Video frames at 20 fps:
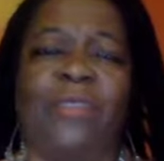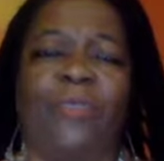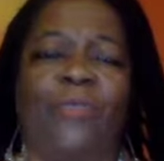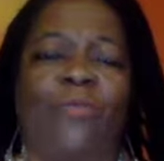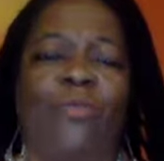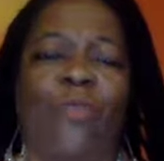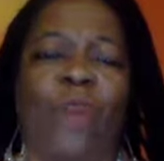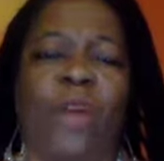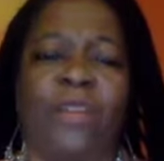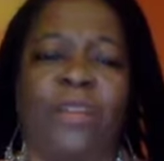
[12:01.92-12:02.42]

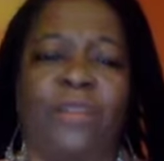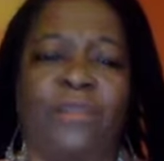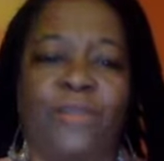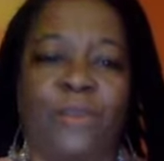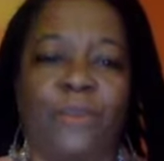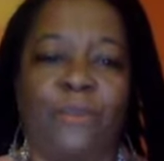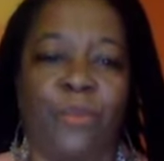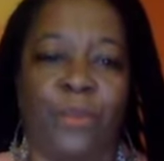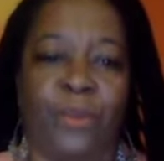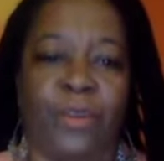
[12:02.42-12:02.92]
some
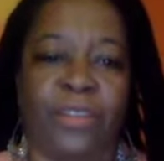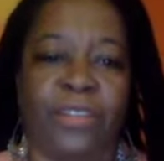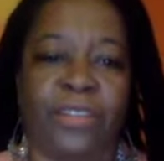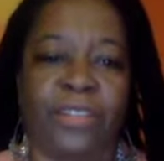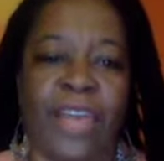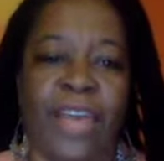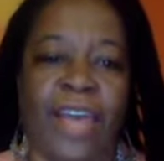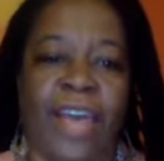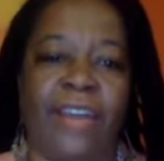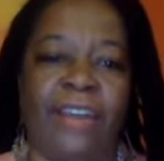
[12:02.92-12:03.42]
wonderful books
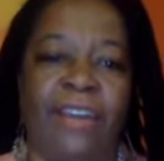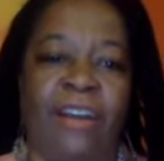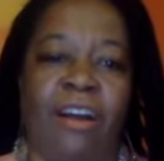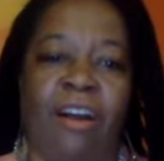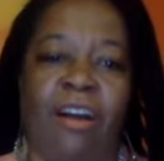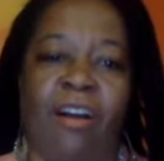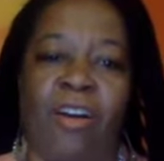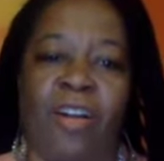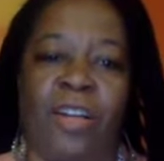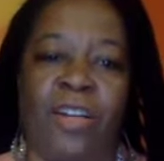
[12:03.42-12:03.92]
that
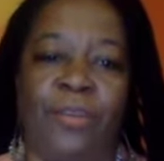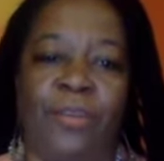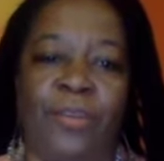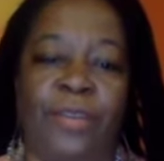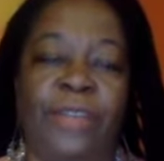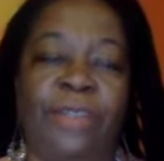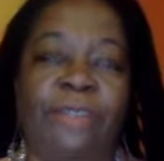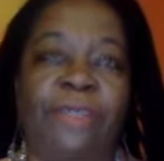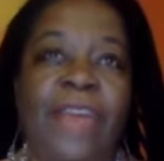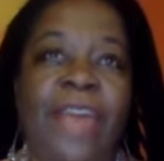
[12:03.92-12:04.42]
are on
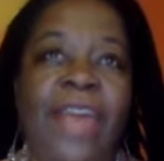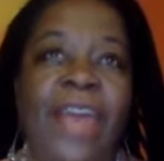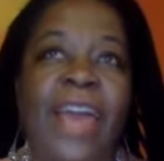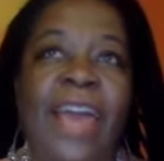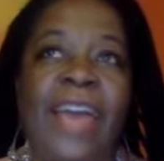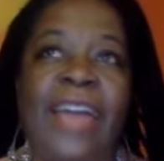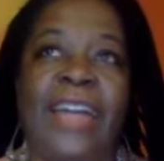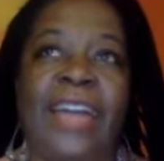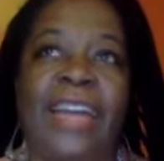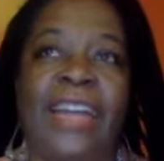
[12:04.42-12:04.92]
grief.
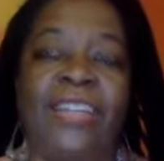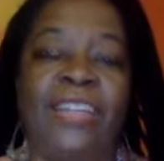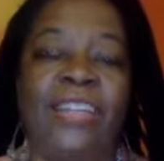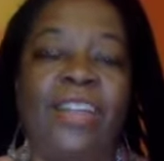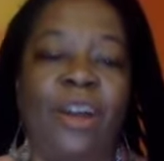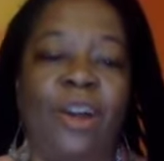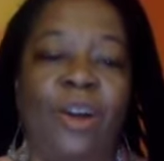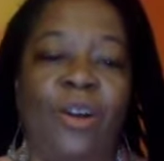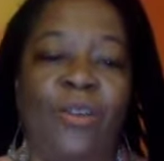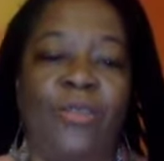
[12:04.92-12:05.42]
And I
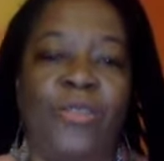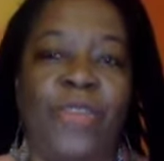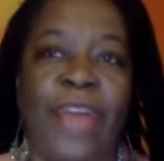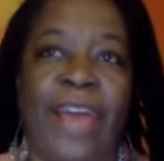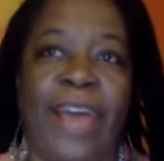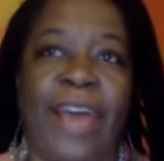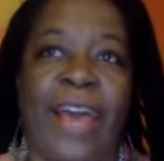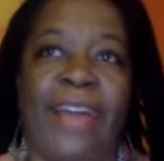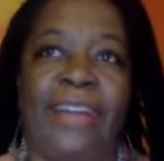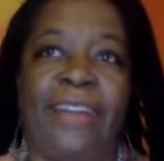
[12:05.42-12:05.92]
know
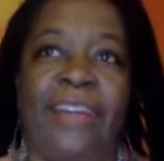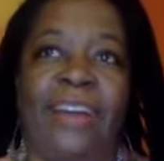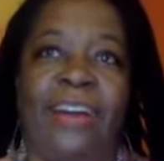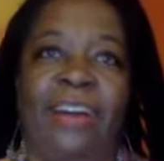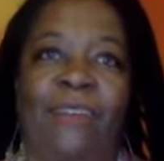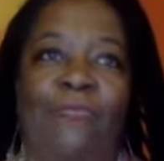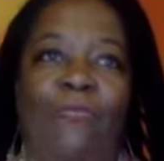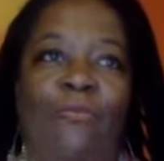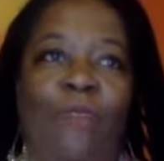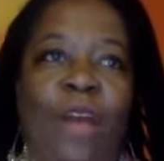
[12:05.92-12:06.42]
that
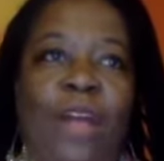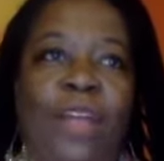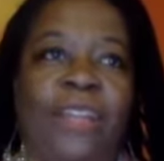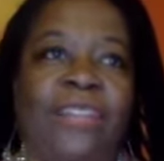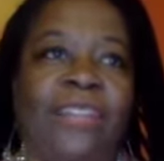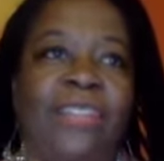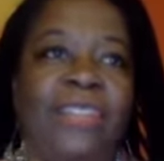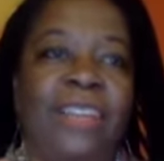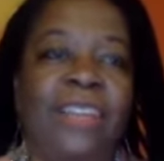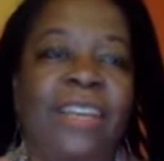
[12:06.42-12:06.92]
um,
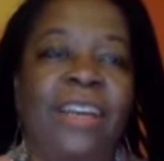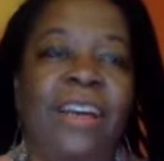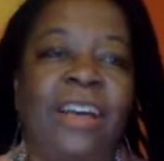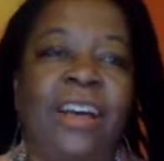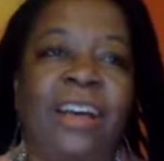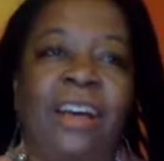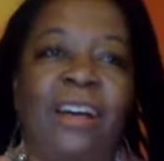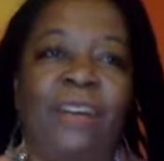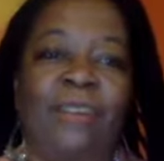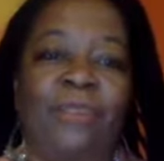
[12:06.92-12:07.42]
once
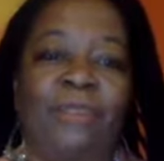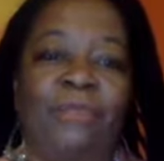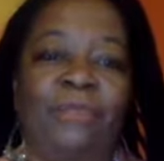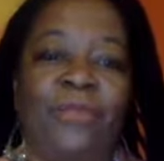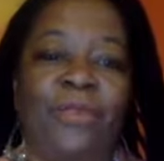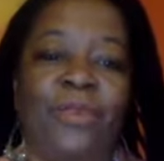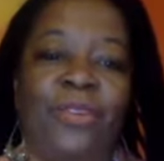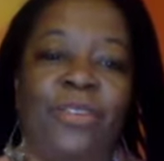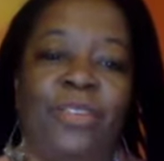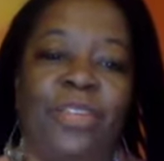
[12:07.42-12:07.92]
um,
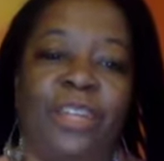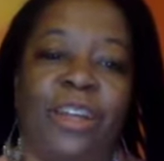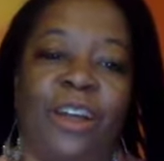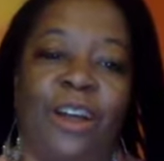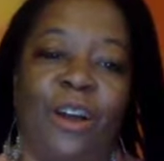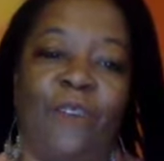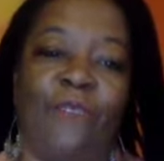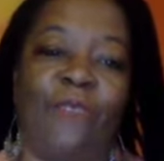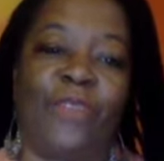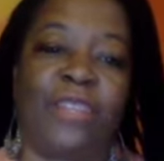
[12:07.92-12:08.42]
the
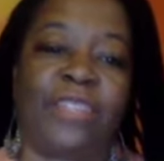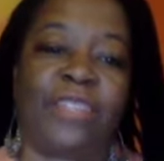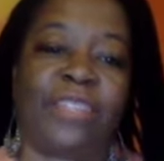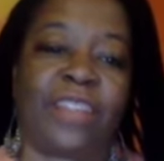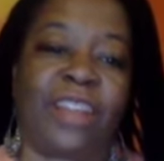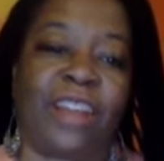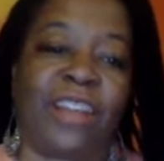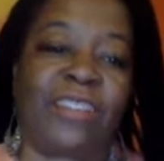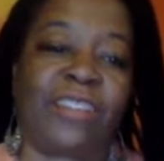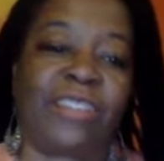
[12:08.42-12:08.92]
COVID
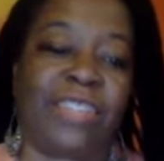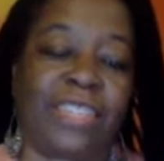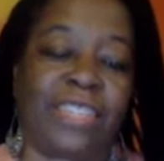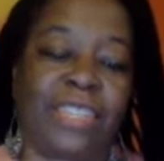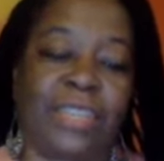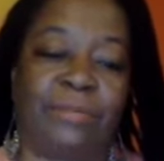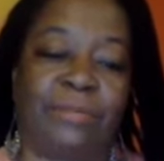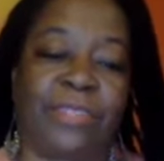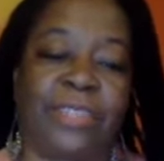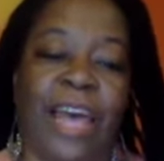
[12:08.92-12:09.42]
starts to
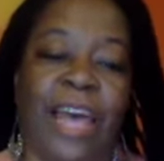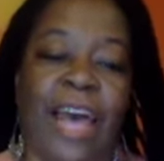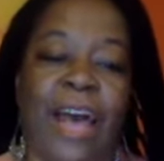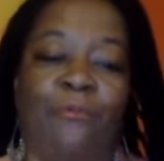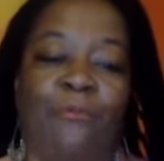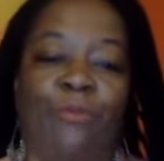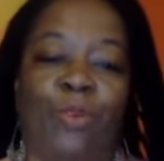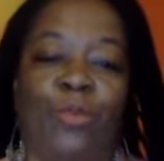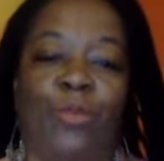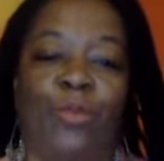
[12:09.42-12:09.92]

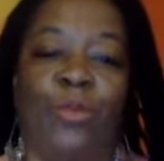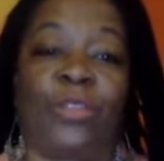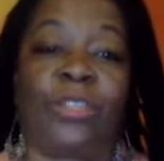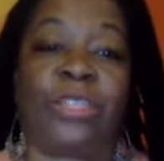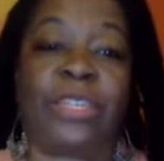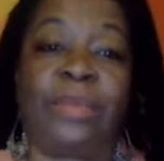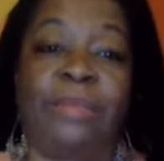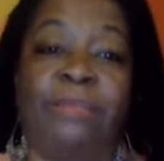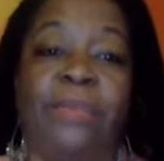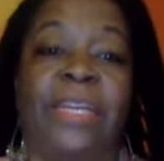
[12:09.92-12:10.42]
subside, we will
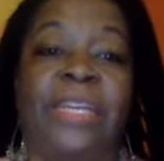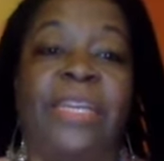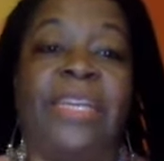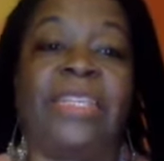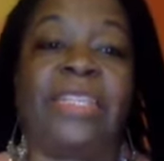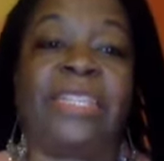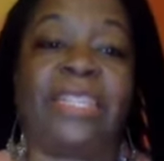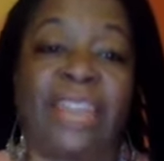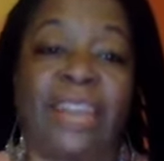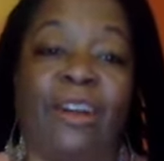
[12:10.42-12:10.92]
see many
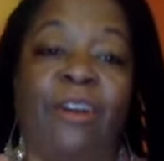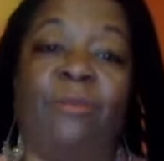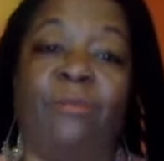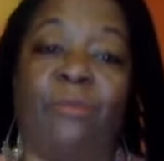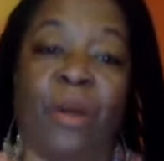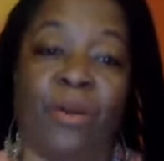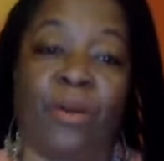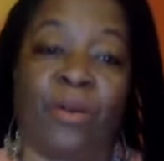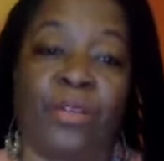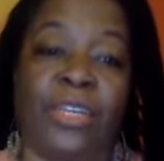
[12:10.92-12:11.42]

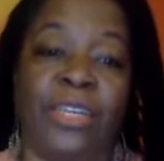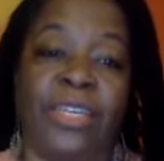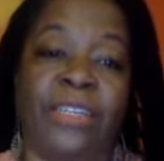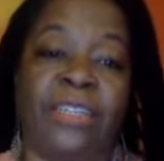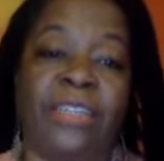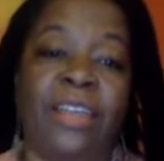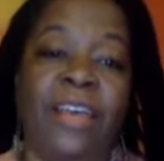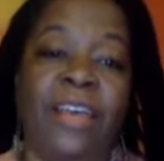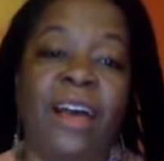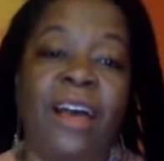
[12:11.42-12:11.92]
ceremonies
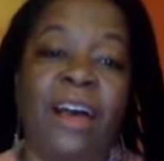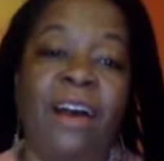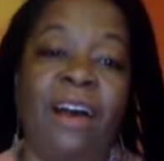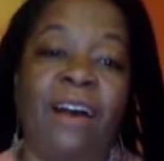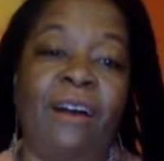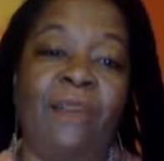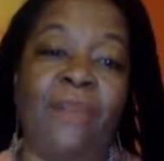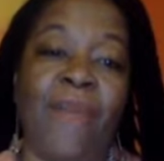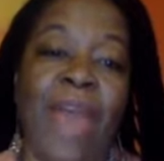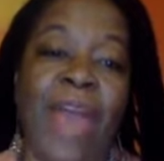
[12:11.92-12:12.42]

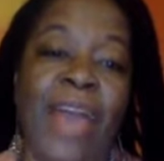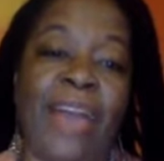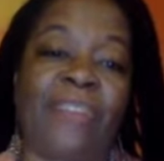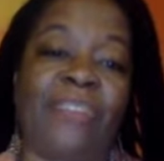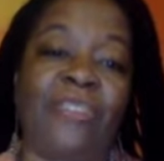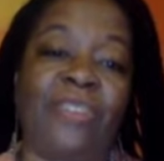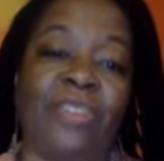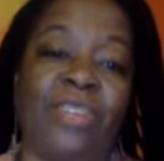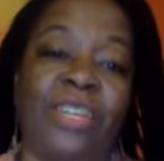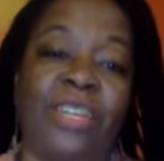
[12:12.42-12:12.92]
um,
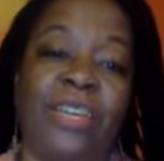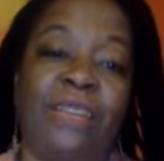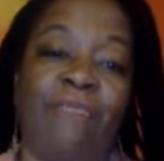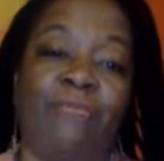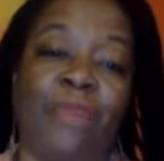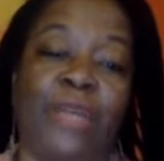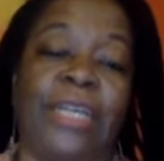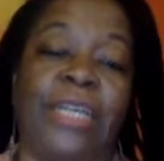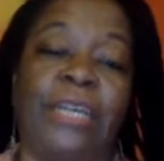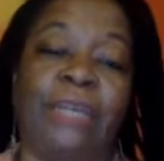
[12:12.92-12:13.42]
actually
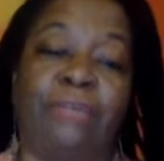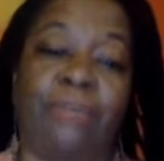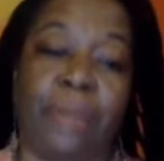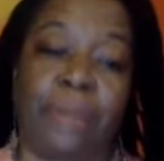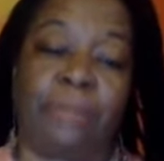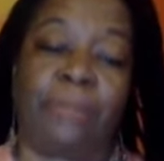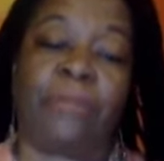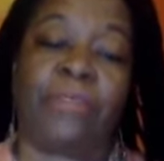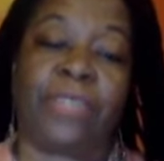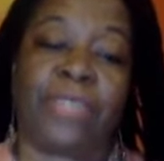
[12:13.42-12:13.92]
bringing
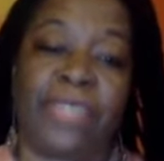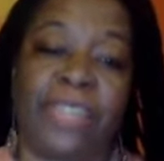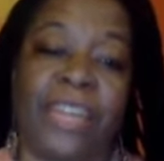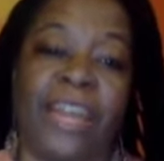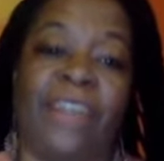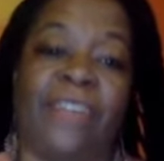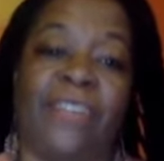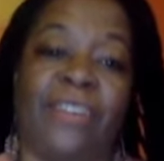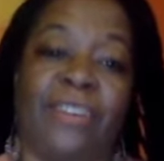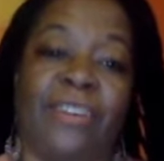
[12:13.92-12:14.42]
people
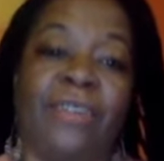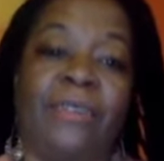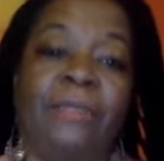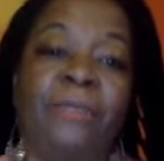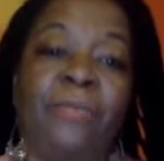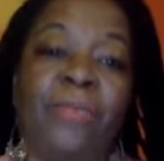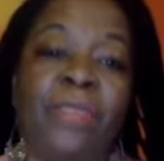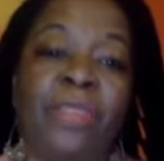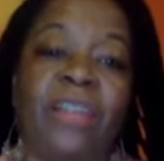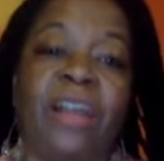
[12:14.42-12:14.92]
together
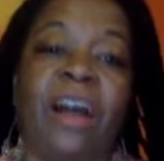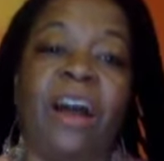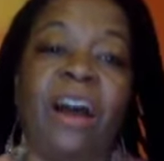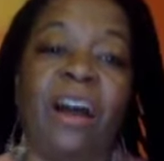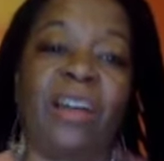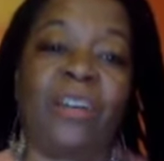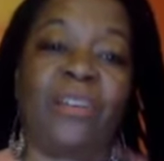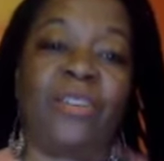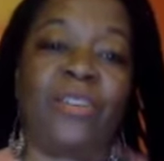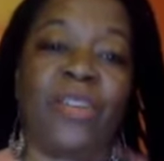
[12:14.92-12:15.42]
to
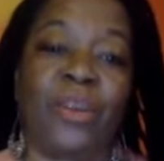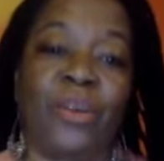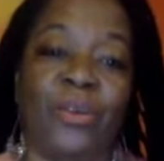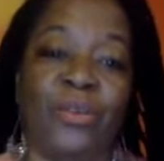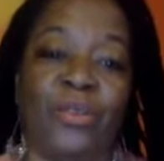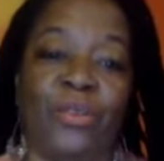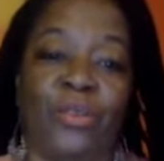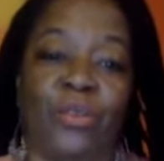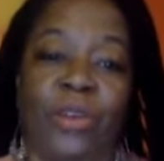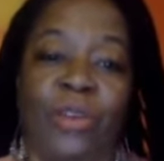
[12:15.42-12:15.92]
honor
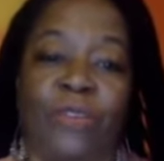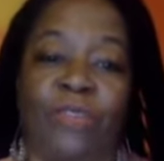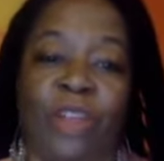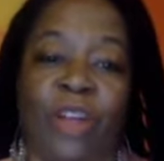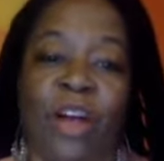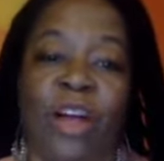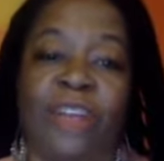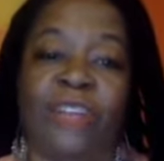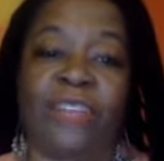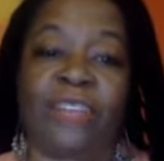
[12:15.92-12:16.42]
those who have
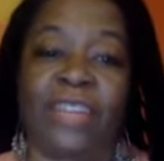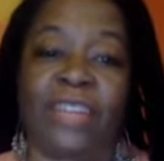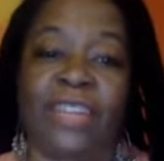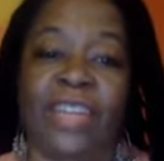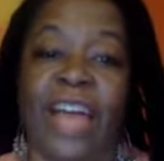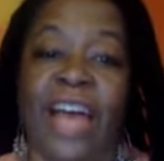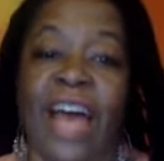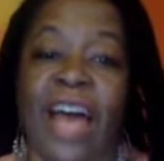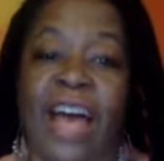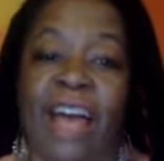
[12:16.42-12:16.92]
lost their
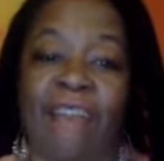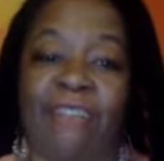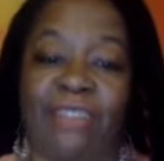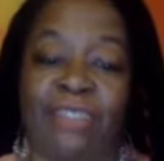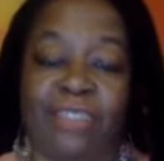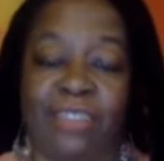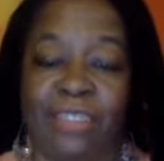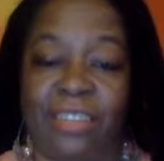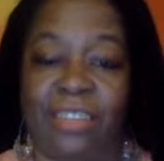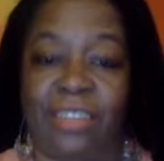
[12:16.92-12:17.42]
lives
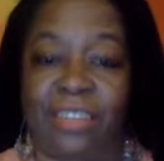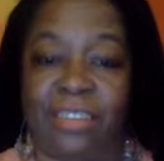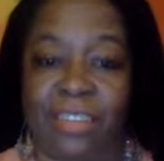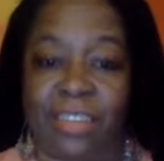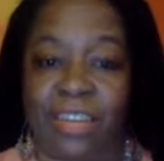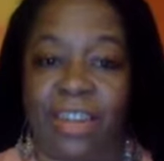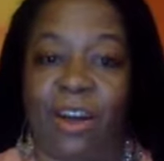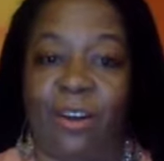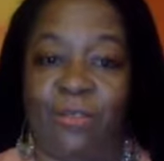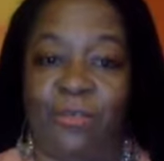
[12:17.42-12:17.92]
to, to
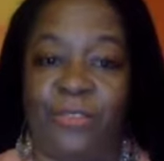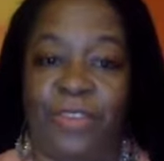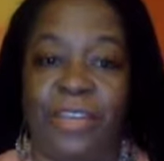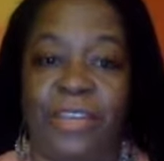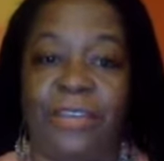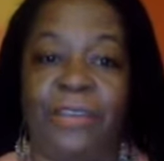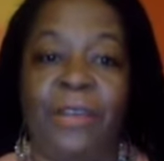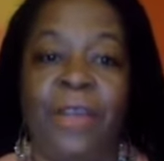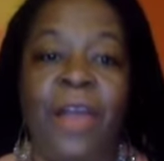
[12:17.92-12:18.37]
COVID.